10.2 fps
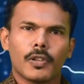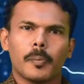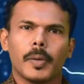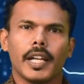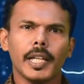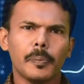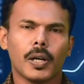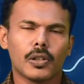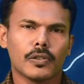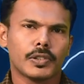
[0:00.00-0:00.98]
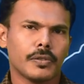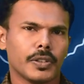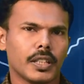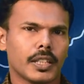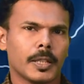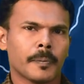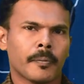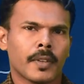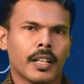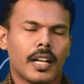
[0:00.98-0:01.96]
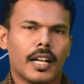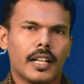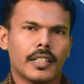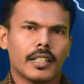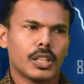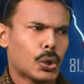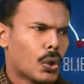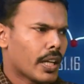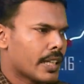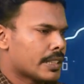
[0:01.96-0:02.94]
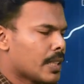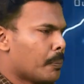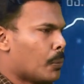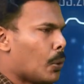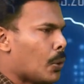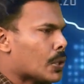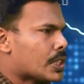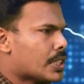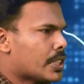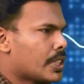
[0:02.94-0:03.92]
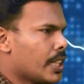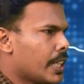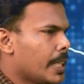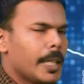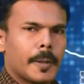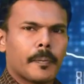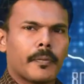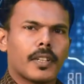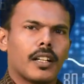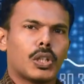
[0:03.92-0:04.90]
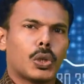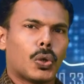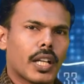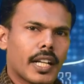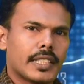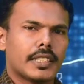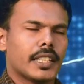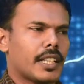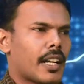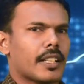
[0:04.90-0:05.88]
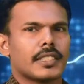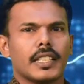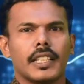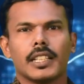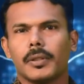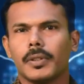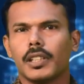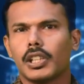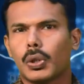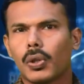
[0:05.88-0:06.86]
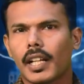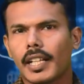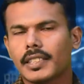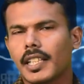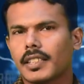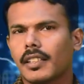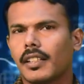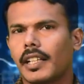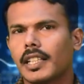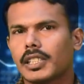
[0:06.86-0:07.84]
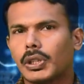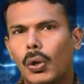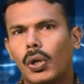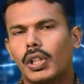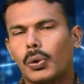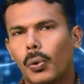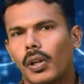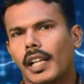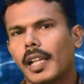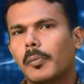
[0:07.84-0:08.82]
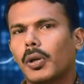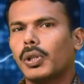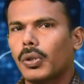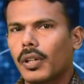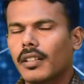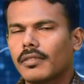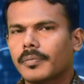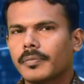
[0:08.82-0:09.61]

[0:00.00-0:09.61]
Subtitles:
from any part of the world, and dollar is the mostly dollarized currency in the world. Dollarization is not only about dollar.